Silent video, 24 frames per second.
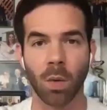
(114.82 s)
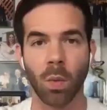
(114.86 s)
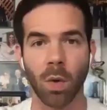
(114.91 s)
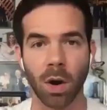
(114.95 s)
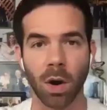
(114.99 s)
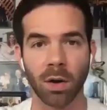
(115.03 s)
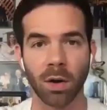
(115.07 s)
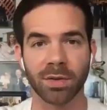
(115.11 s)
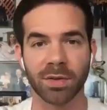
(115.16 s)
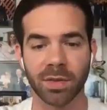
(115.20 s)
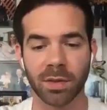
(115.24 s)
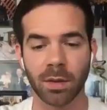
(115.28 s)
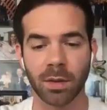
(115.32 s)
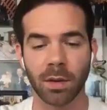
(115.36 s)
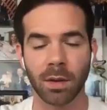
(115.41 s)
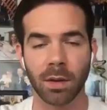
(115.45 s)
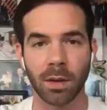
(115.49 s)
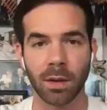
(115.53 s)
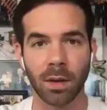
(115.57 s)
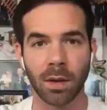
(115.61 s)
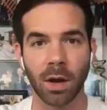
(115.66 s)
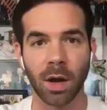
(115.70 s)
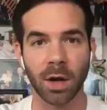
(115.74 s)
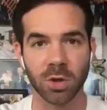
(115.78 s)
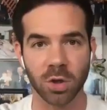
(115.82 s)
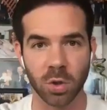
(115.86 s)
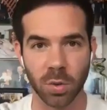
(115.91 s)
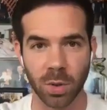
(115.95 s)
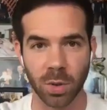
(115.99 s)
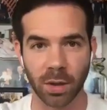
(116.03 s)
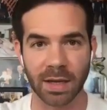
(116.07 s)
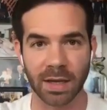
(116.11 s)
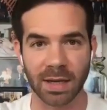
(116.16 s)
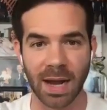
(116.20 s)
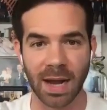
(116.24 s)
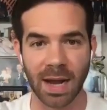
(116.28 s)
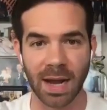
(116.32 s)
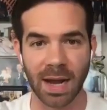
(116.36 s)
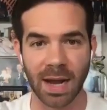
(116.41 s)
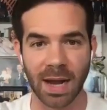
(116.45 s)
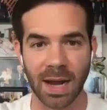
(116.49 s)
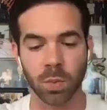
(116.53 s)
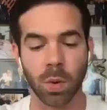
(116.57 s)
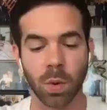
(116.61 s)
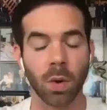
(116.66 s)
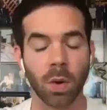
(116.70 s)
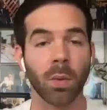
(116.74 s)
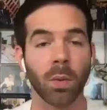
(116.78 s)
worth a trillion
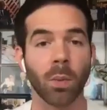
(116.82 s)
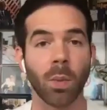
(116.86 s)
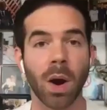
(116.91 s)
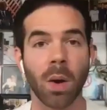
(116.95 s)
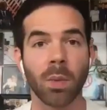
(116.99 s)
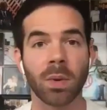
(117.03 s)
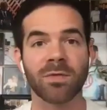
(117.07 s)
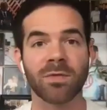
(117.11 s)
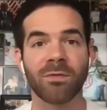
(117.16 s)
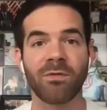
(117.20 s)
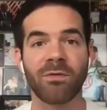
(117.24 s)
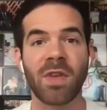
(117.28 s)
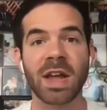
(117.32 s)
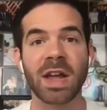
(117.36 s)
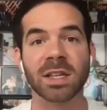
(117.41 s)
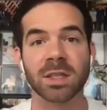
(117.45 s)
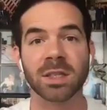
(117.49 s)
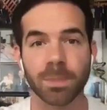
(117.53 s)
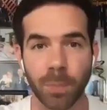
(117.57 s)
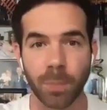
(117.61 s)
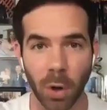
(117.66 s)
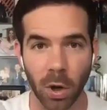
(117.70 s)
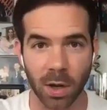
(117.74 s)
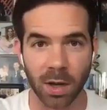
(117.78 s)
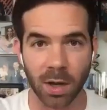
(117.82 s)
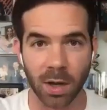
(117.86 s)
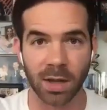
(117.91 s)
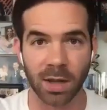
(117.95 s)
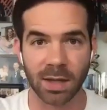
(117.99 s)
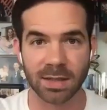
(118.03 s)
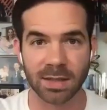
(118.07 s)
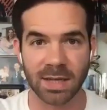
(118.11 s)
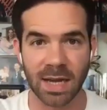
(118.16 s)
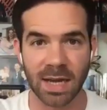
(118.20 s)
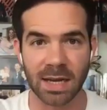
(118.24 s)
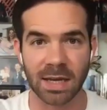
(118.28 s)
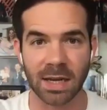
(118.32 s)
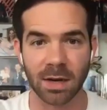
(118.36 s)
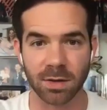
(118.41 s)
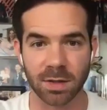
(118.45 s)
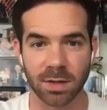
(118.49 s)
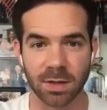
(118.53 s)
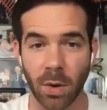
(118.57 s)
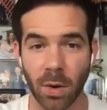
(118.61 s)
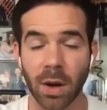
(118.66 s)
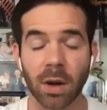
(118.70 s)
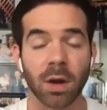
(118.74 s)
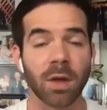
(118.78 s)
dollars? Where, where was Facebook 10
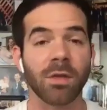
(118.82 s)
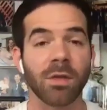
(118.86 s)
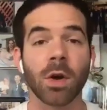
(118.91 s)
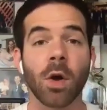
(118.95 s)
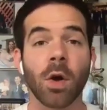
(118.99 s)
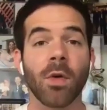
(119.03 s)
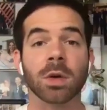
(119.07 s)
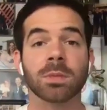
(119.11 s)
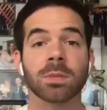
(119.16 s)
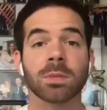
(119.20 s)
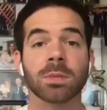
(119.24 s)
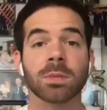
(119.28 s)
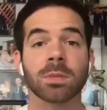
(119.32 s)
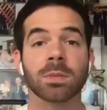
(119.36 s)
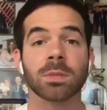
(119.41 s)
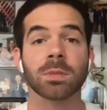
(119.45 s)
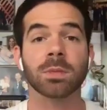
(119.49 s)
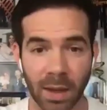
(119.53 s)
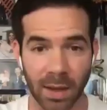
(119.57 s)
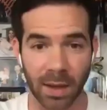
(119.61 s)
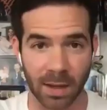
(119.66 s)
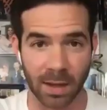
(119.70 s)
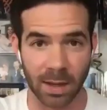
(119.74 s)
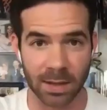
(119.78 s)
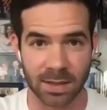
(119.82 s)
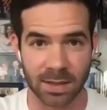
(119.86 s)
years ago? I don't even know if it was public